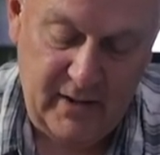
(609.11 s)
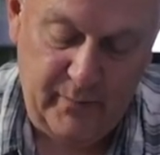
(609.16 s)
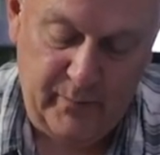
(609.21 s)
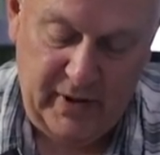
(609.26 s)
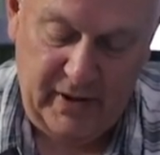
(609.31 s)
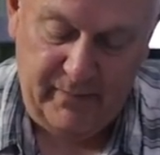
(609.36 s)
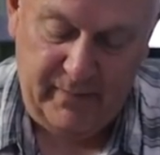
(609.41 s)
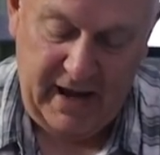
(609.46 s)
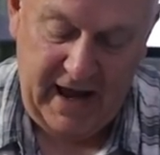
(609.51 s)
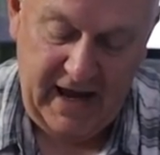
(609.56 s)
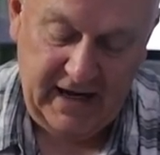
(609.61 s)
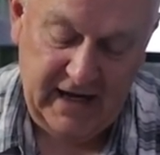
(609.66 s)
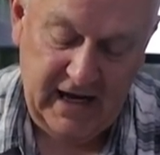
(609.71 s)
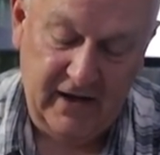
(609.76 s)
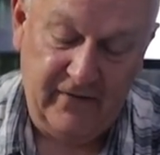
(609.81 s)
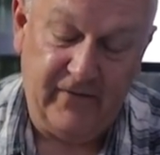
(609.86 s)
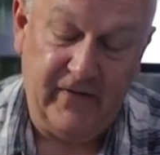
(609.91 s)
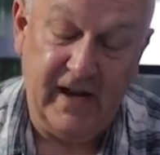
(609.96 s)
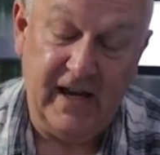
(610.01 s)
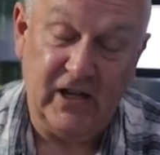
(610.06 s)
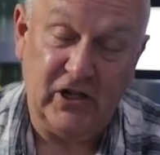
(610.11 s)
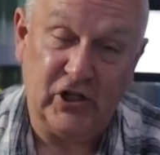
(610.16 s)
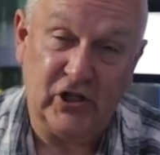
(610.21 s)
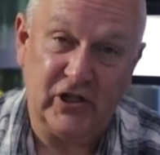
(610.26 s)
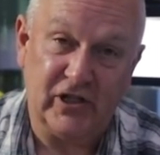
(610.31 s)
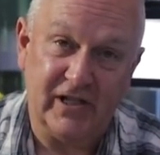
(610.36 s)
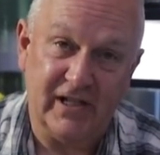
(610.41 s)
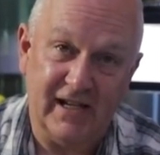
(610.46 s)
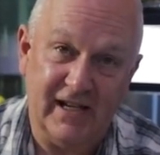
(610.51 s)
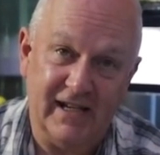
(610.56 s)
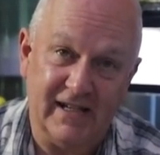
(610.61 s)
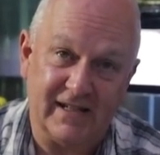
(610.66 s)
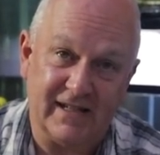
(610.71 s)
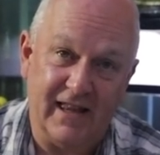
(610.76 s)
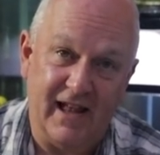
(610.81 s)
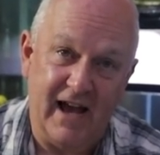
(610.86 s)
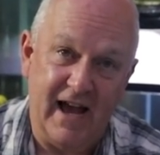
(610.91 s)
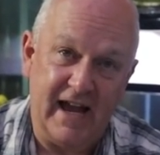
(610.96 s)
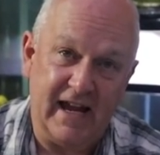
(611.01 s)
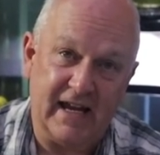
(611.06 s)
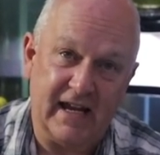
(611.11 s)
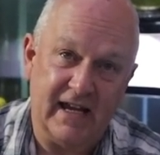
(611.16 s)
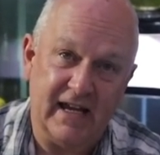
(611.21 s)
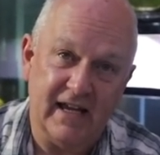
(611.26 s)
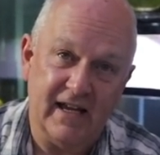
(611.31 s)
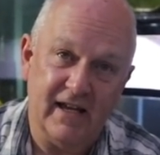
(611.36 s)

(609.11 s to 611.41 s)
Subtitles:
But bagging fish is like,